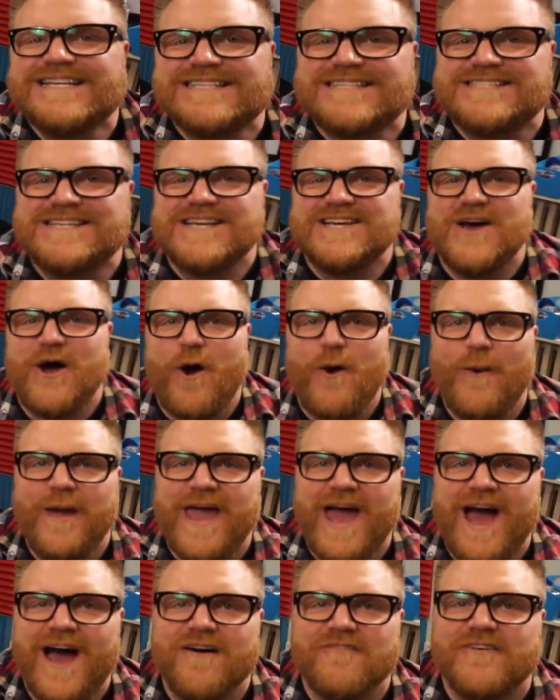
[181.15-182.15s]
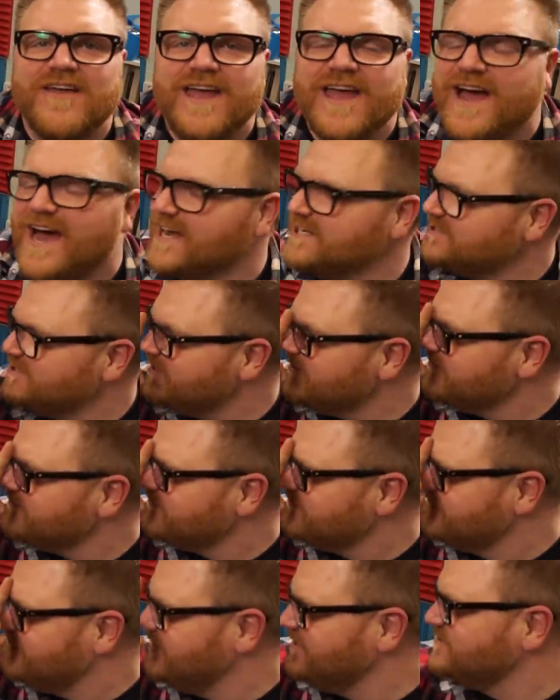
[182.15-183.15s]
so we have, I should
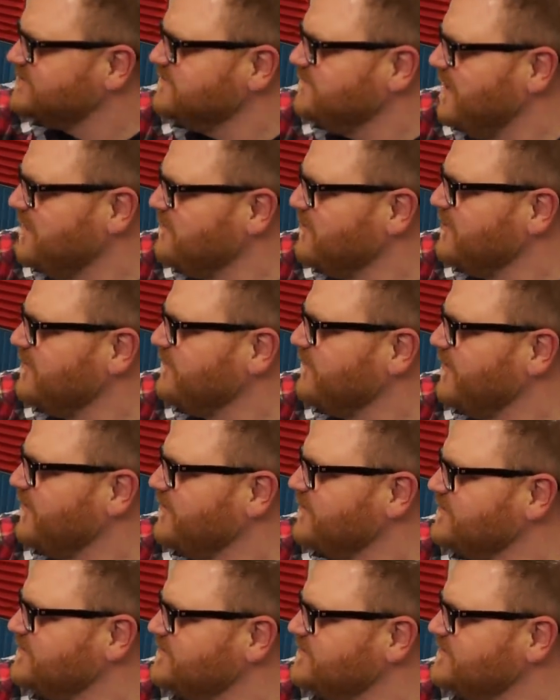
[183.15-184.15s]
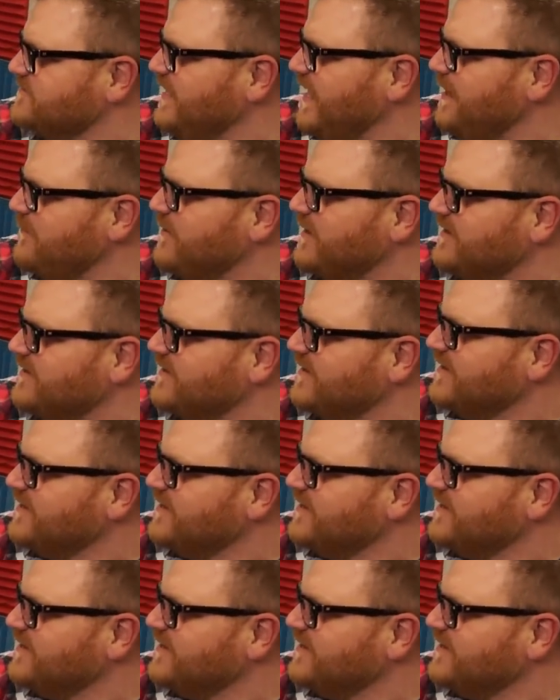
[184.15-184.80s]
have changed the memory frequency. Damn it.